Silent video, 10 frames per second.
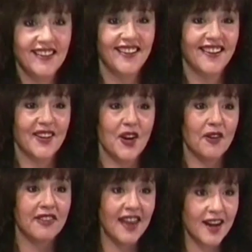
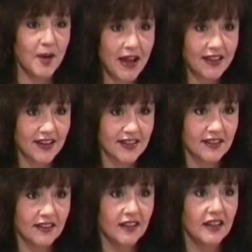Think about
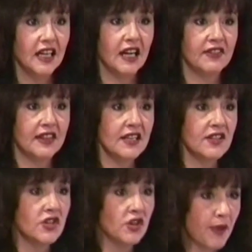this. If
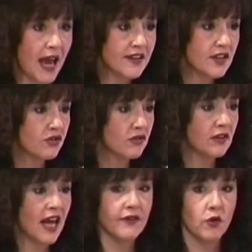this is your passage
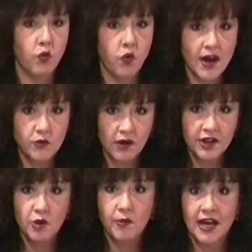through life, what
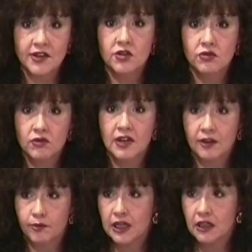will your passage through
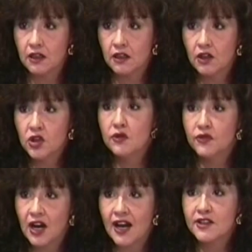death be?
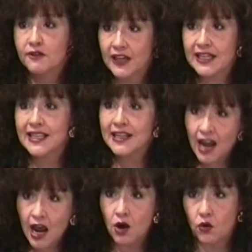You've got to fix it
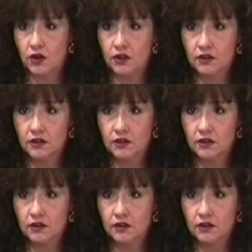now.